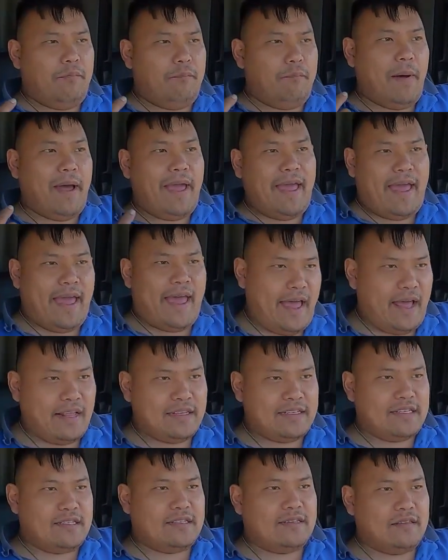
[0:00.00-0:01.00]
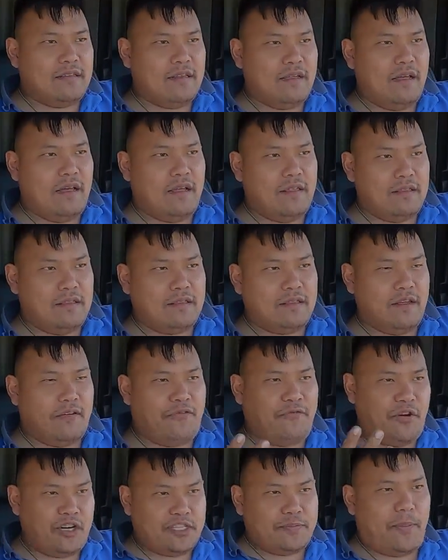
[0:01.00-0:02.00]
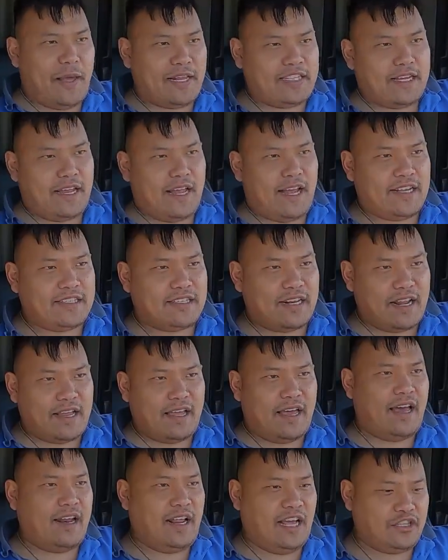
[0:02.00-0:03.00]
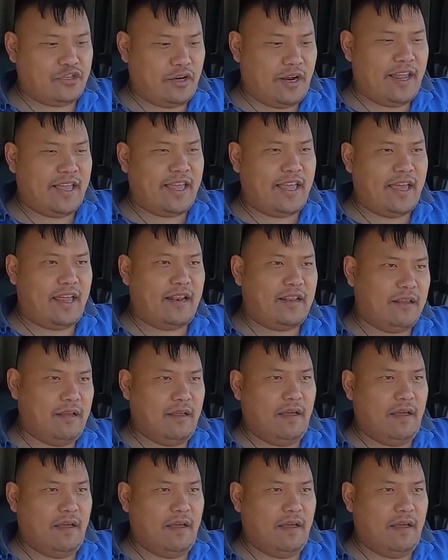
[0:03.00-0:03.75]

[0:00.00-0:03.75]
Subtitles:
My hats, the first batch of hats that I got, I try to get